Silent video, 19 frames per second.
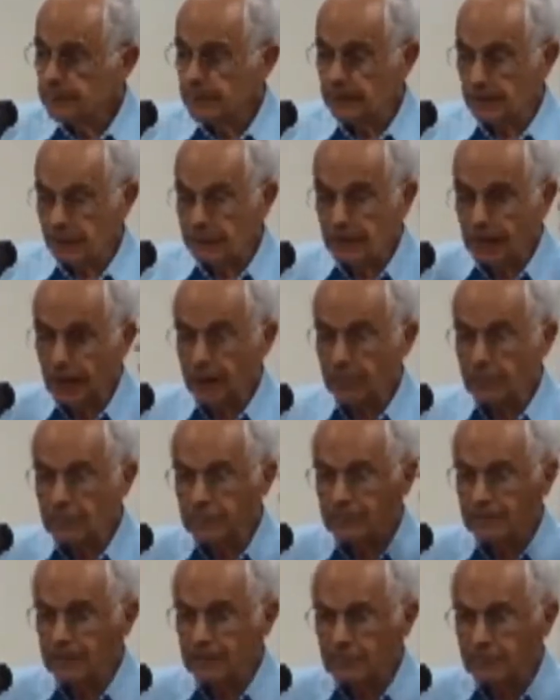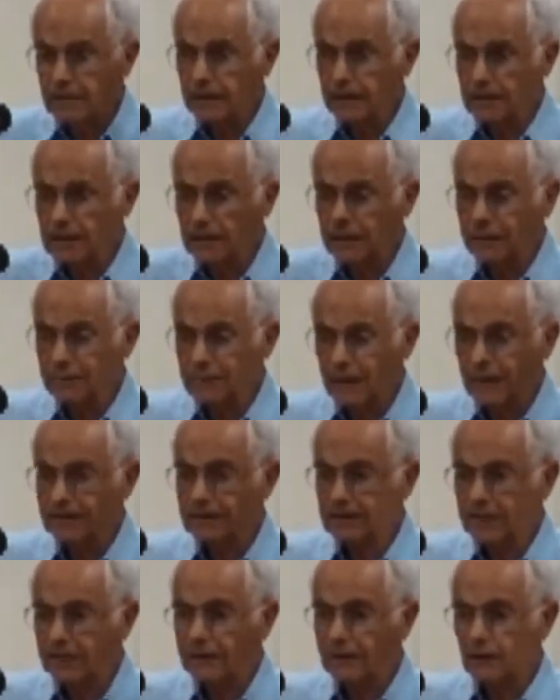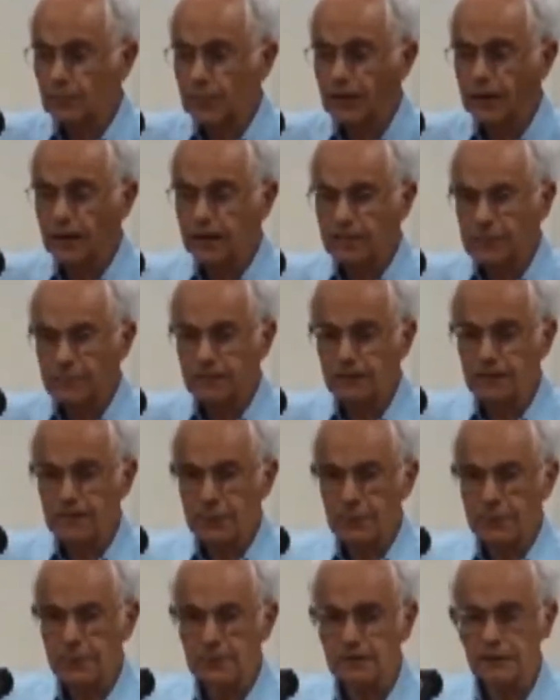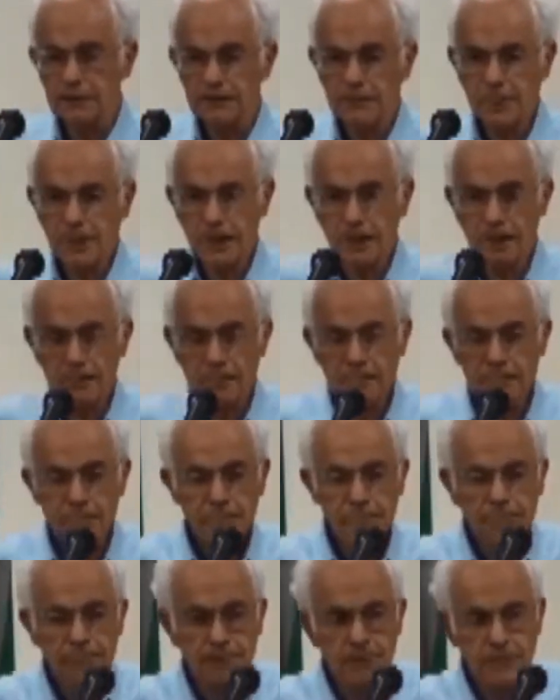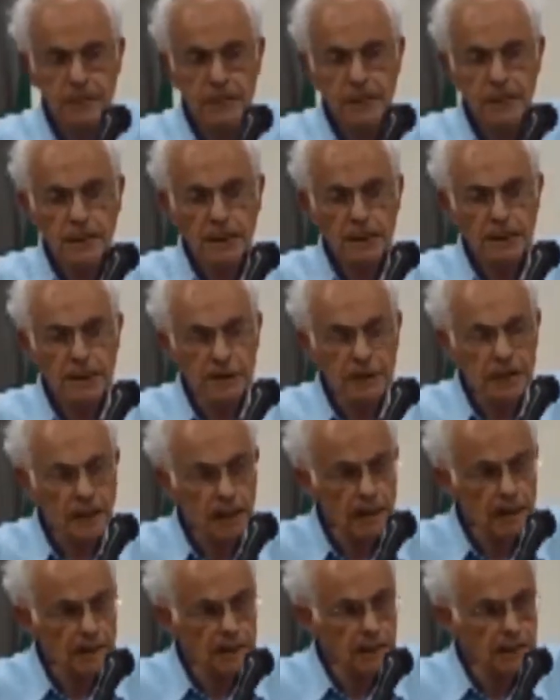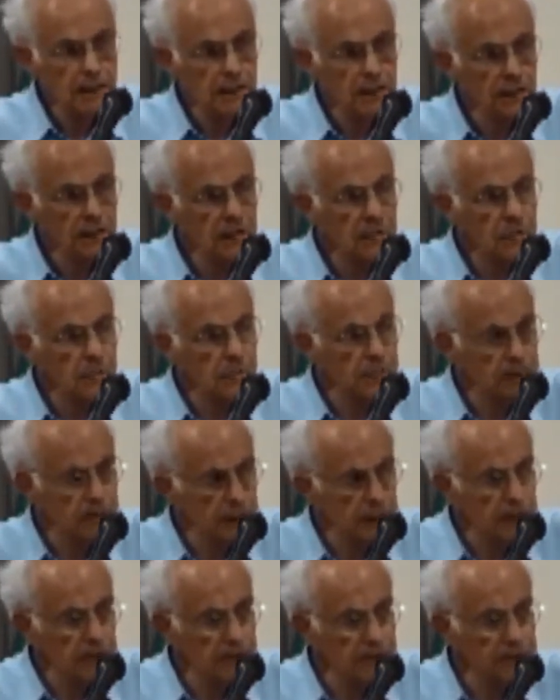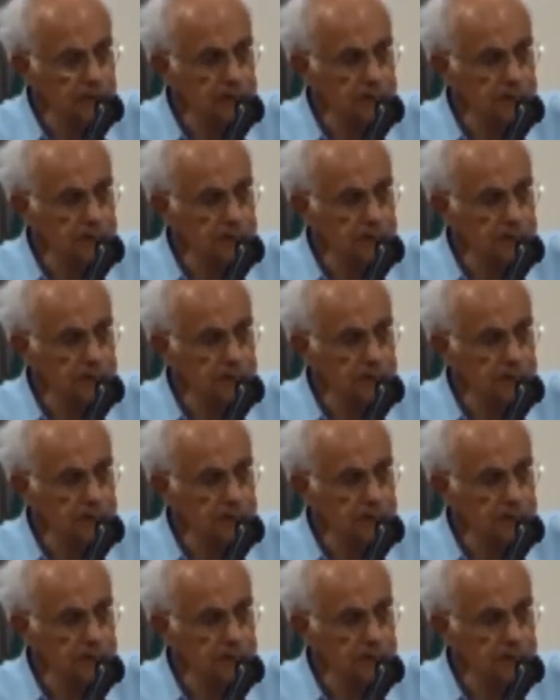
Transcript: And Abraham is listening exactly as we are listening, and he says, Hineni beni.